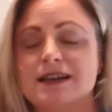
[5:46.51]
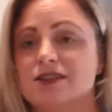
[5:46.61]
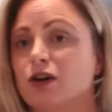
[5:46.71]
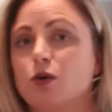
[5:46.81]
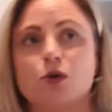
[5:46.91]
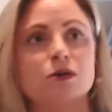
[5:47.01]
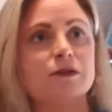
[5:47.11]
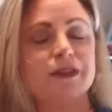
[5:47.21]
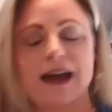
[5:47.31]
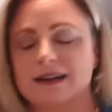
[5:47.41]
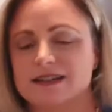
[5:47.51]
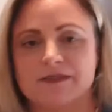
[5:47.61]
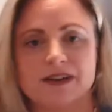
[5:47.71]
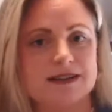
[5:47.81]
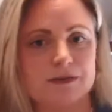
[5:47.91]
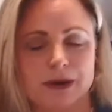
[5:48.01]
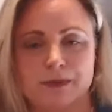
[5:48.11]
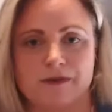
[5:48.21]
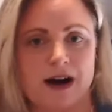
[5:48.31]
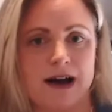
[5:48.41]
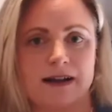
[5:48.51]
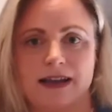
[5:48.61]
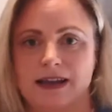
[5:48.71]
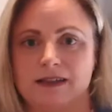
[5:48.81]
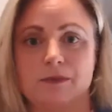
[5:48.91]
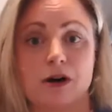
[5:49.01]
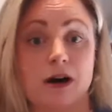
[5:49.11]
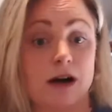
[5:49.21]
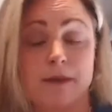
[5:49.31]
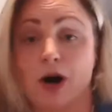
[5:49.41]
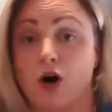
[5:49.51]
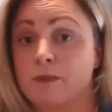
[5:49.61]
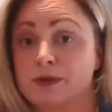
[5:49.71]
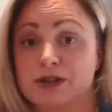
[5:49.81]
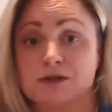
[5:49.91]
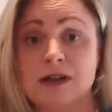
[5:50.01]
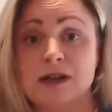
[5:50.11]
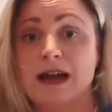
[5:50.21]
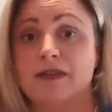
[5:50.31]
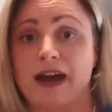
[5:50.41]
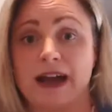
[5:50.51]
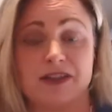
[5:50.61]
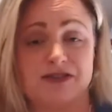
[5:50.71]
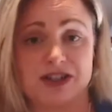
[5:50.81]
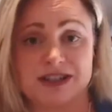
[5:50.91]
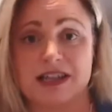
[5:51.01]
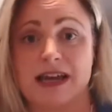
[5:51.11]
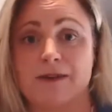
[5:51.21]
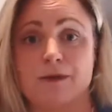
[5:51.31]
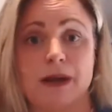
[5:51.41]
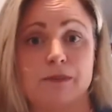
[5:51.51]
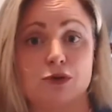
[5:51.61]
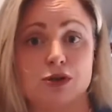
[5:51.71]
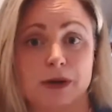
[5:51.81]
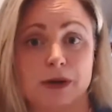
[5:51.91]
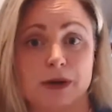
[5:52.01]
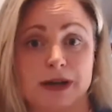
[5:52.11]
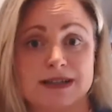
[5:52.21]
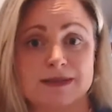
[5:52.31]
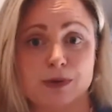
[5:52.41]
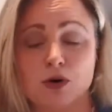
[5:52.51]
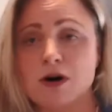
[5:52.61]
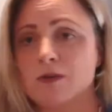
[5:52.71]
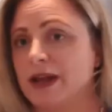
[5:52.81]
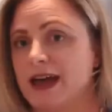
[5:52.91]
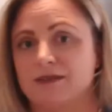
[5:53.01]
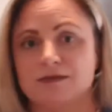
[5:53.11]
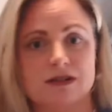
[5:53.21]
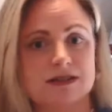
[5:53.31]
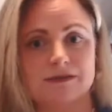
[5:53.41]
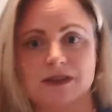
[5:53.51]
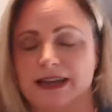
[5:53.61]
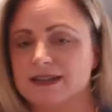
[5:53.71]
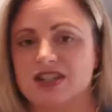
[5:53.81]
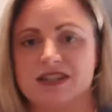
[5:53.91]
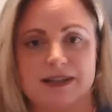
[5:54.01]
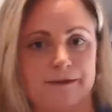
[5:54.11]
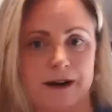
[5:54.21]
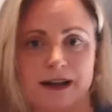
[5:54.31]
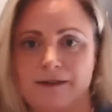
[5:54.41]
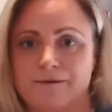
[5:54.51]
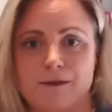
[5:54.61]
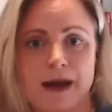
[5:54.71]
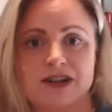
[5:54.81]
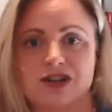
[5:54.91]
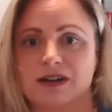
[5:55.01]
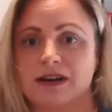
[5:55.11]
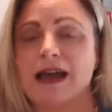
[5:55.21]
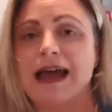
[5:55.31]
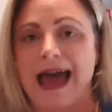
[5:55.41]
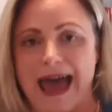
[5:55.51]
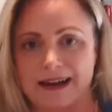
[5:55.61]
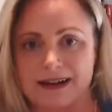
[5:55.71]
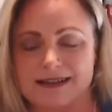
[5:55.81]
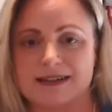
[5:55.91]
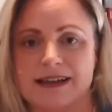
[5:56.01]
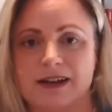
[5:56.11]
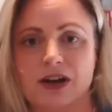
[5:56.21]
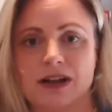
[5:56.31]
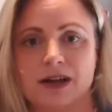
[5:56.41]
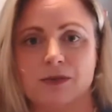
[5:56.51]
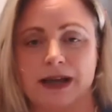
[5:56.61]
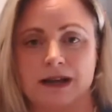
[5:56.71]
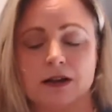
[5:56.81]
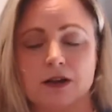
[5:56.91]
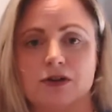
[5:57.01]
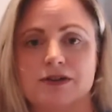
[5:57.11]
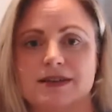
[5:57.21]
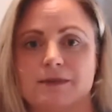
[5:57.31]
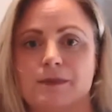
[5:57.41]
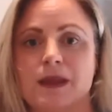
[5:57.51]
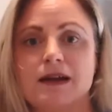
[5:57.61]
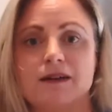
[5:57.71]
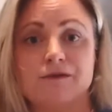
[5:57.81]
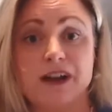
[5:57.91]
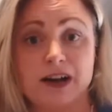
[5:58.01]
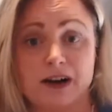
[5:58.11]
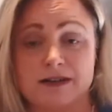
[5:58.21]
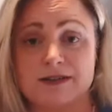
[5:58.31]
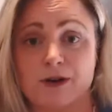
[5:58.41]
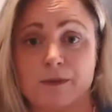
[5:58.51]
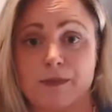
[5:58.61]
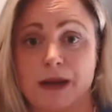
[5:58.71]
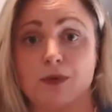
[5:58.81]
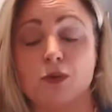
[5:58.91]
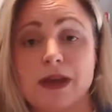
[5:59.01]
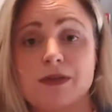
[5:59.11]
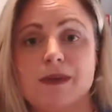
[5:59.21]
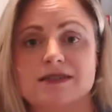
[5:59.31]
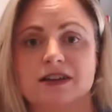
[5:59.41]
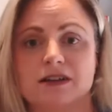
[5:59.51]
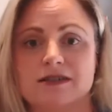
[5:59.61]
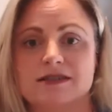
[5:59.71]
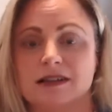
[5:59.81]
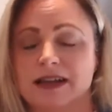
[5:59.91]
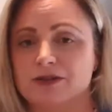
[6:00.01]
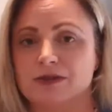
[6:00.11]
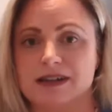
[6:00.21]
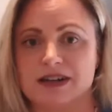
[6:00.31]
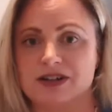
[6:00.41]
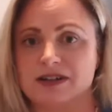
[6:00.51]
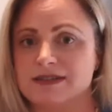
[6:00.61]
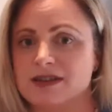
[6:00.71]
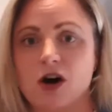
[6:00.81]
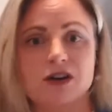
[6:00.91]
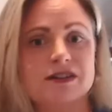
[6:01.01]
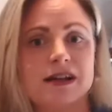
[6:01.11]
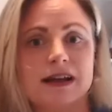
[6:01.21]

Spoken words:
So all of the activities that we provide in the program are optional. They are just there for people to explore, and we have lots of links to different information, and as I said earlier, we include some videos from people with musculoskeletal conditions on